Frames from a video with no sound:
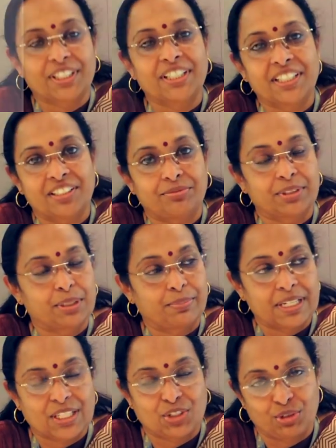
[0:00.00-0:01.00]
working here for the
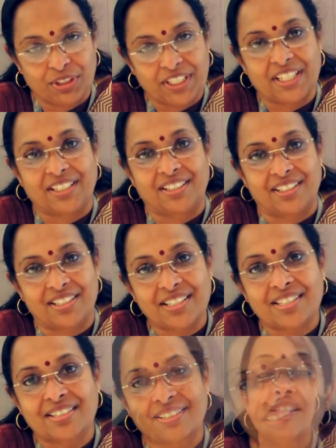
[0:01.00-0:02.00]
past 28
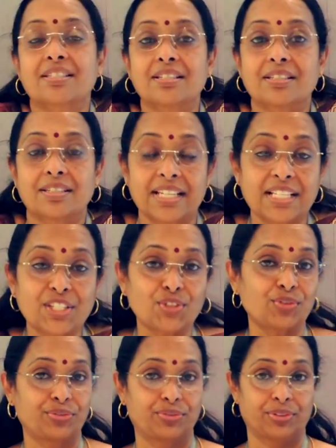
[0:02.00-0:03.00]
years. It's the sense
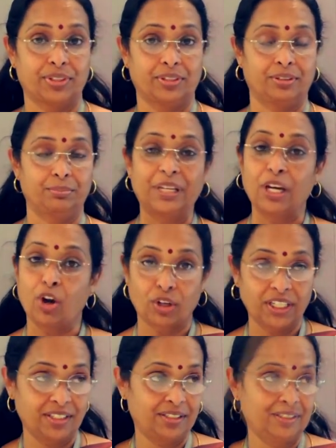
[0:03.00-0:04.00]
of
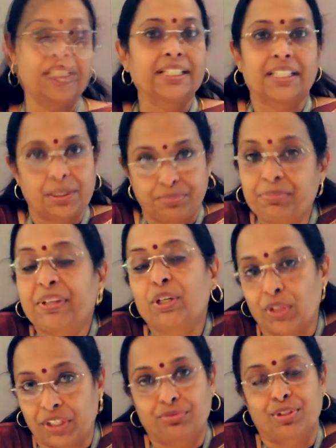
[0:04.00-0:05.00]
belonging that kept me
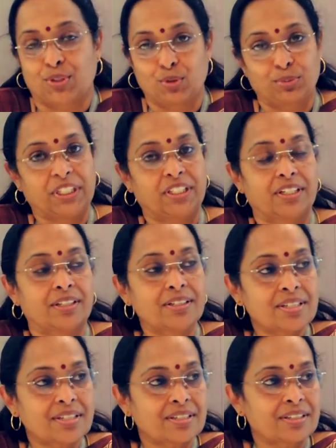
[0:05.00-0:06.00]
going for so many
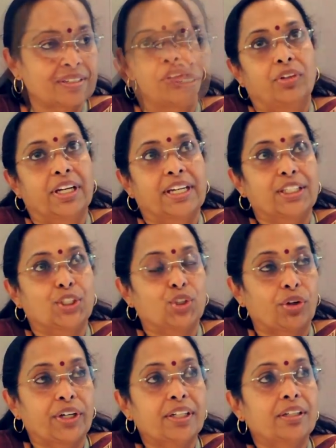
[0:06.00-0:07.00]
years. When I
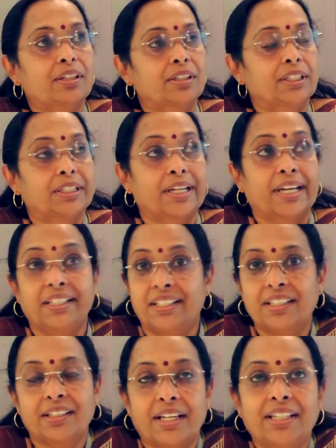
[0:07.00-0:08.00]
joined in
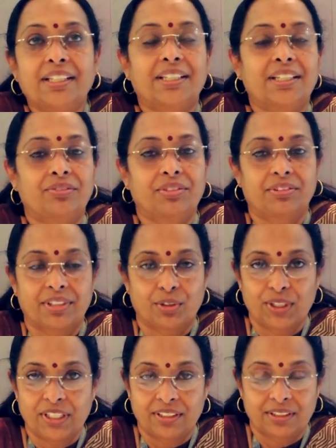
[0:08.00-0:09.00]
1990,
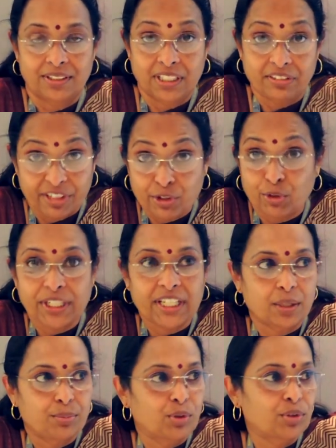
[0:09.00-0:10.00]
there were
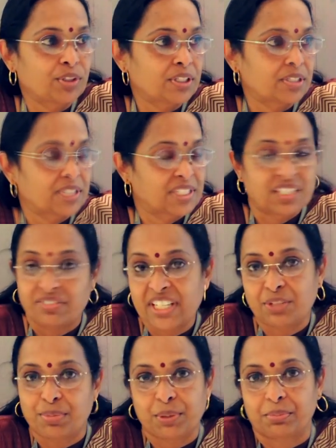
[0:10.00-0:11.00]
only about
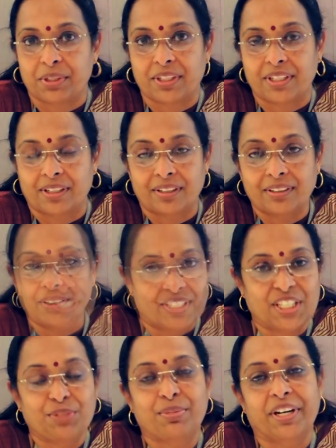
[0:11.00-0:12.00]
7-8 people here.
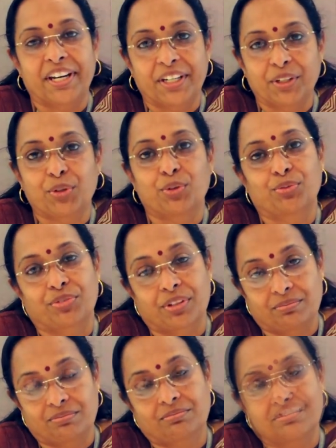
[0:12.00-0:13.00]
Seeing Brigade grow
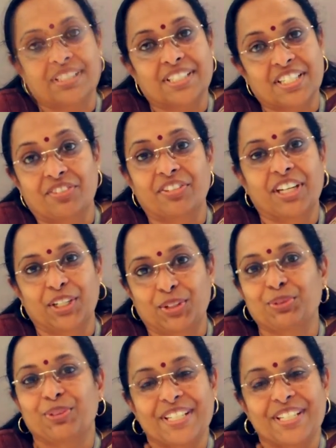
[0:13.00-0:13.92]
from that 7-8 to